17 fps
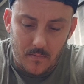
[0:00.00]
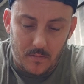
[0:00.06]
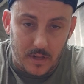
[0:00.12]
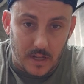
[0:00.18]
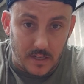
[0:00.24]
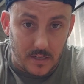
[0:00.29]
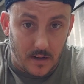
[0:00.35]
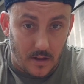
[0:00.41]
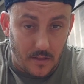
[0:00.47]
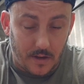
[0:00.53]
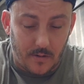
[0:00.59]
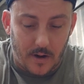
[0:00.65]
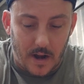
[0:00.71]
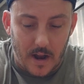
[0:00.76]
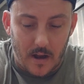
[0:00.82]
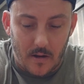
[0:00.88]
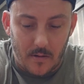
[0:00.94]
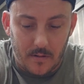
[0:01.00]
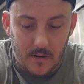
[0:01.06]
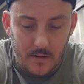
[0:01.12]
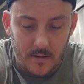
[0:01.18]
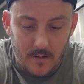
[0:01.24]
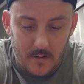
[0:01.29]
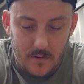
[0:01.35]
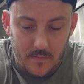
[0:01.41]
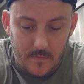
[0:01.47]
place it on the ground.
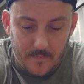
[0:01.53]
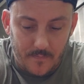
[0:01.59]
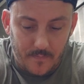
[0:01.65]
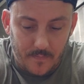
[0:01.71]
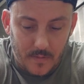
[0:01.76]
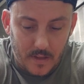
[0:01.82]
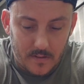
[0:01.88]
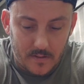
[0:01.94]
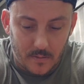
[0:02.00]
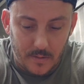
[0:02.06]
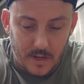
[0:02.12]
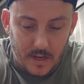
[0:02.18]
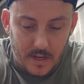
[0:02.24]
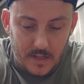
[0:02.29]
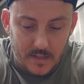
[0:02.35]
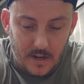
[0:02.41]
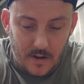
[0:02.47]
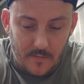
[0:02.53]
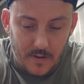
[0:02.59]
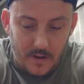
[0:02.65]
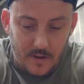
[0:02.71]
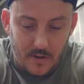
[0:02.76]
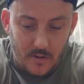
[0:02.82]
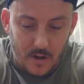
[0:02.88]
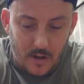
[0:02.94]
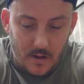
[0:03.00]
It's a little bit easier if you
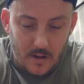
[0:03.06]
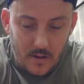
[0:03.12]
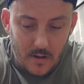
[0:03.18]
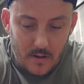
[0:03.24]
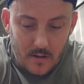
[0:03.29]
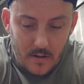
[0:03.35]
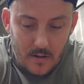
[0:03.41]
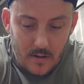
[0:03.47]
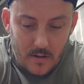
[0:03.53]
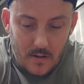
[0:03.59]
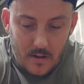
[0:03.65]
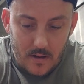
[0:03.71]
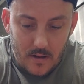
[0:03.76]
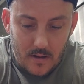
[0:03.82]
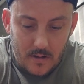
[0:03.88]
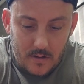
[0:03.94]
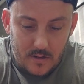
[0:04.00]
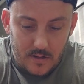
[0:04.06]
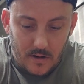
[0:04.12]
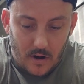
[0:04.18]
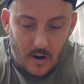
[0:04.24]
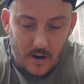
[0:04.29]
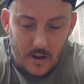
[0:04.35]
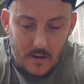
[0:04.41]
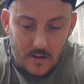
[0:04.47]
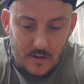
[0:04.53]
do it, start
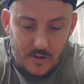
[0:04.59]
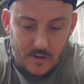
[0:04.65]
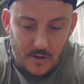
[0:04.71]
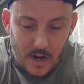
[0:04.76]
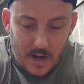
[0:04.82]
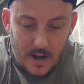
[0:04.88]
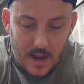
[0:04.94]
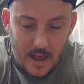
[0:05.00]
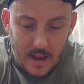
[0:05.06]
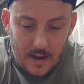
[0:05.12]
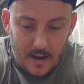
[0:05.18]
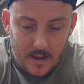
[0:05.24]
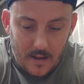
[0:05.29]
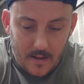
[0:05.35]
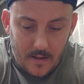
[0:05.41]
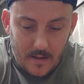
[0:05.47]
it straight at it,